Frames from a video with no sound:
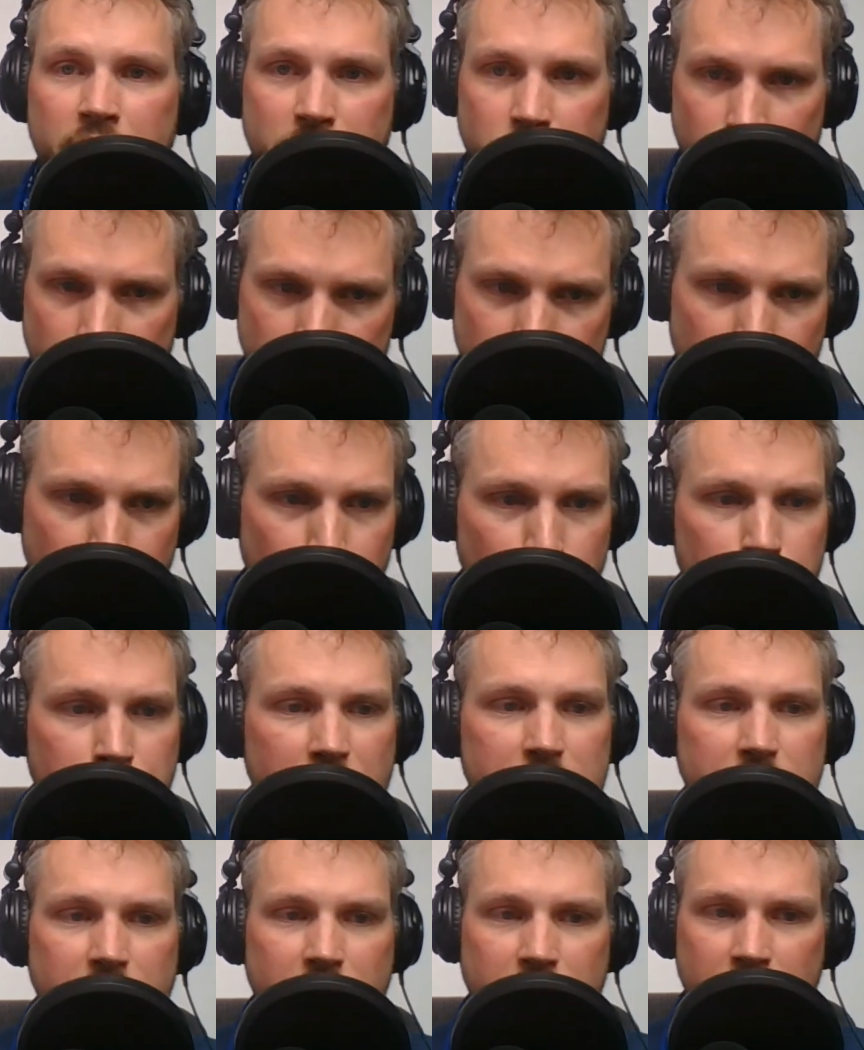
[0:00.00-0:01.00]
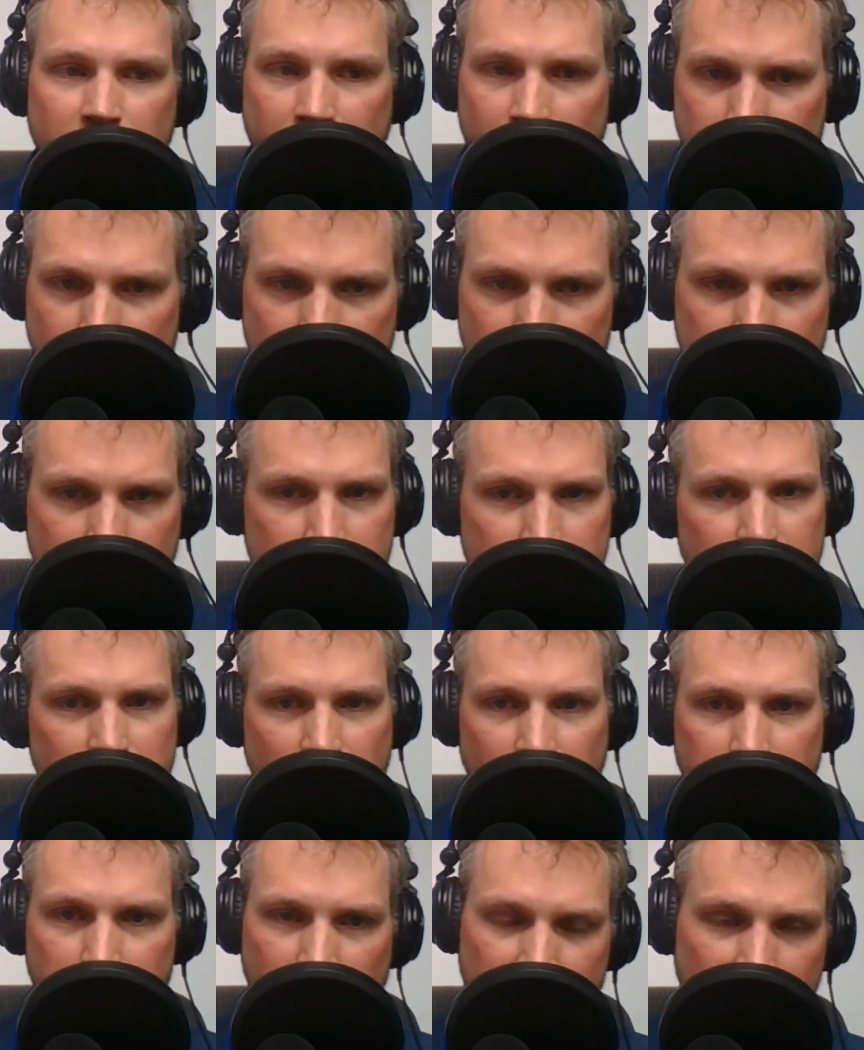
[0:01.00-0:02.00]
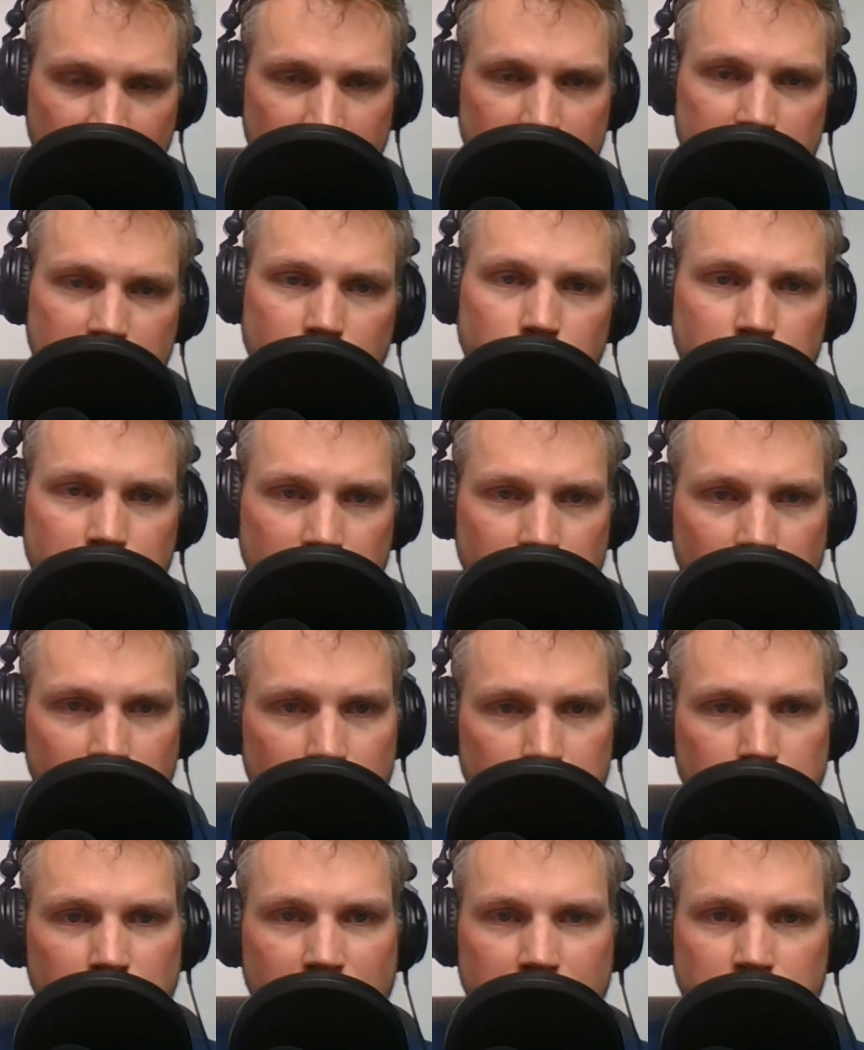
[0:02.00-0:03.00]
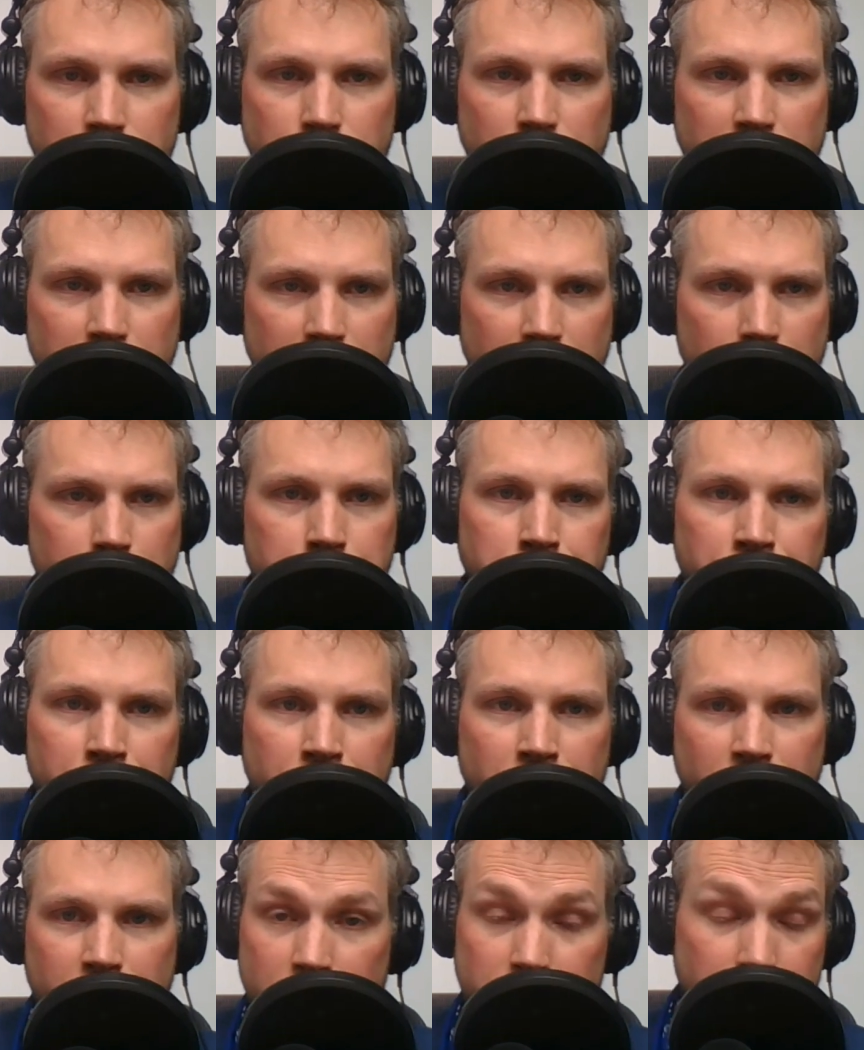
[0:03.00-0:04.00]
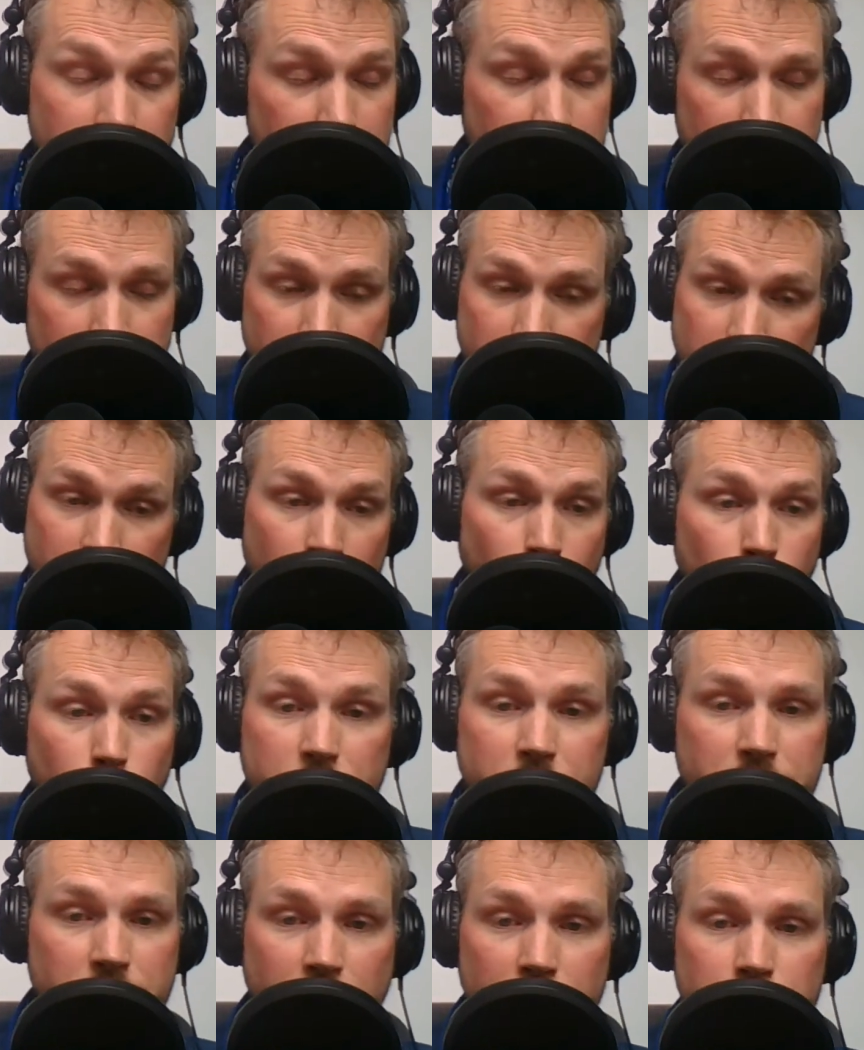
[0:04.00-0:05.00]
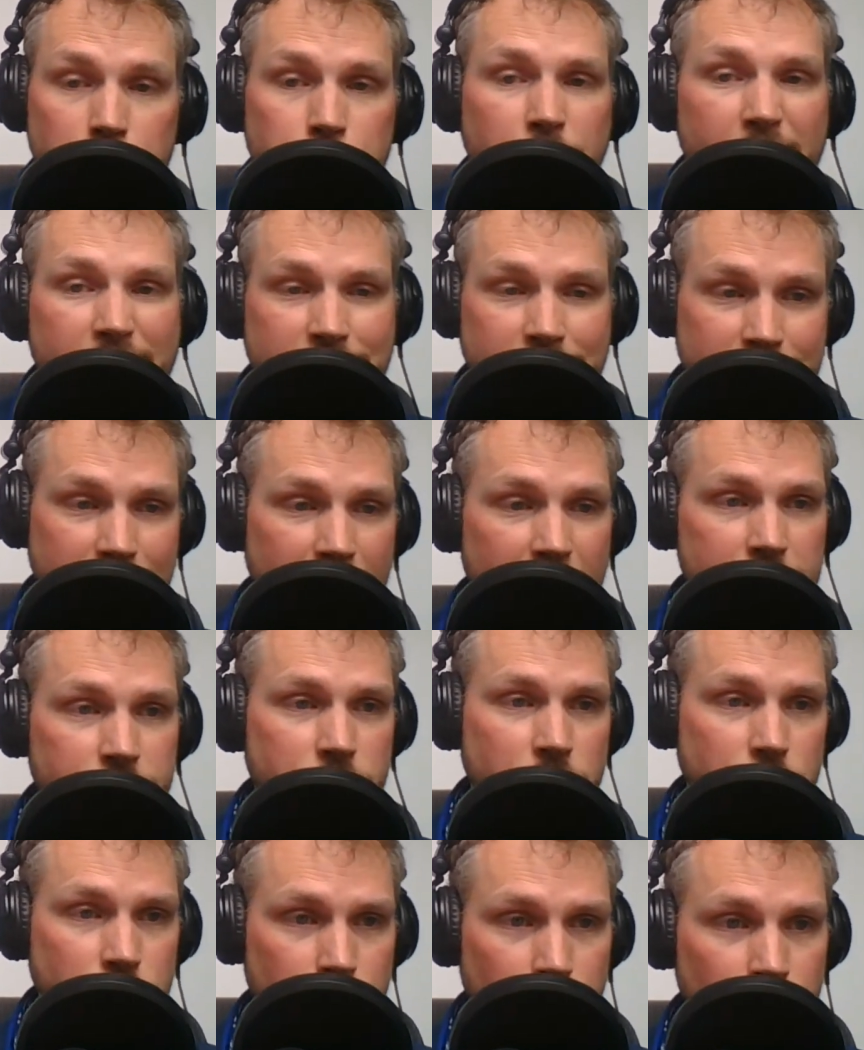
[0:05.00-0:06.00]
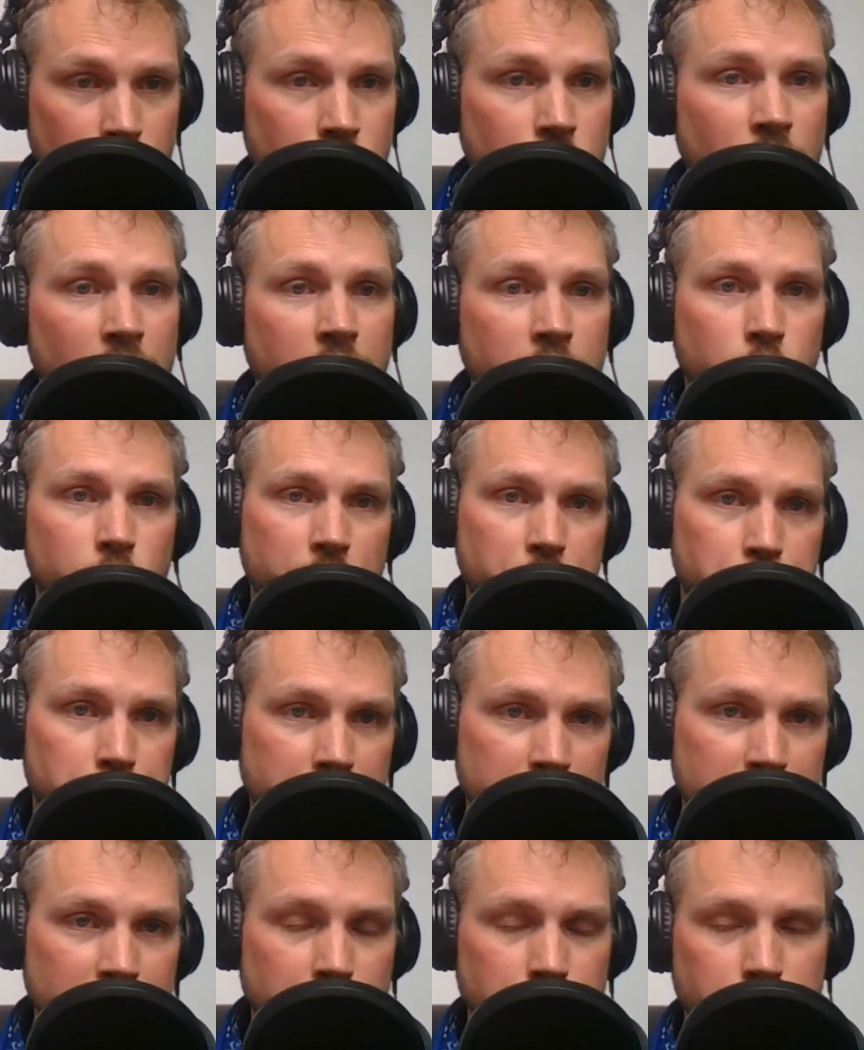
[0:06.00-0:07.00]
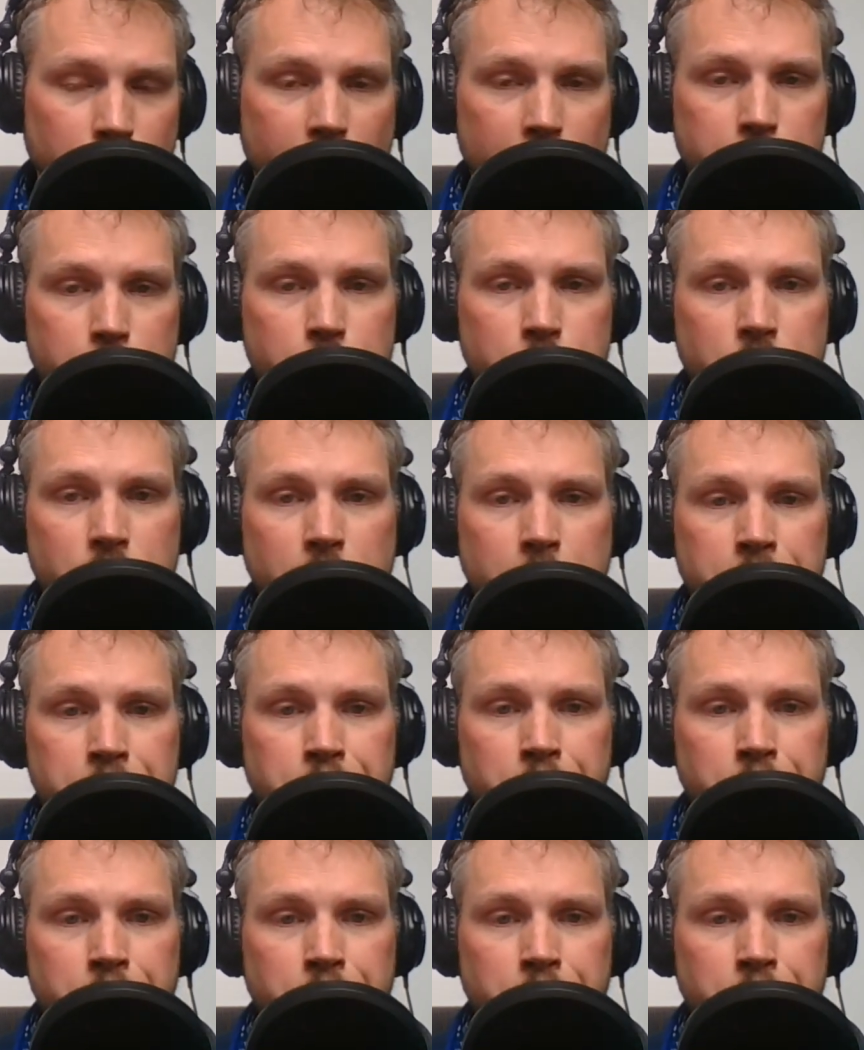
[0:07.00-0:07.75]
We're too busy. I'm not getting sleep. I can't deal with a chiropractor right now. What does chiropractic have to do with breathing problems?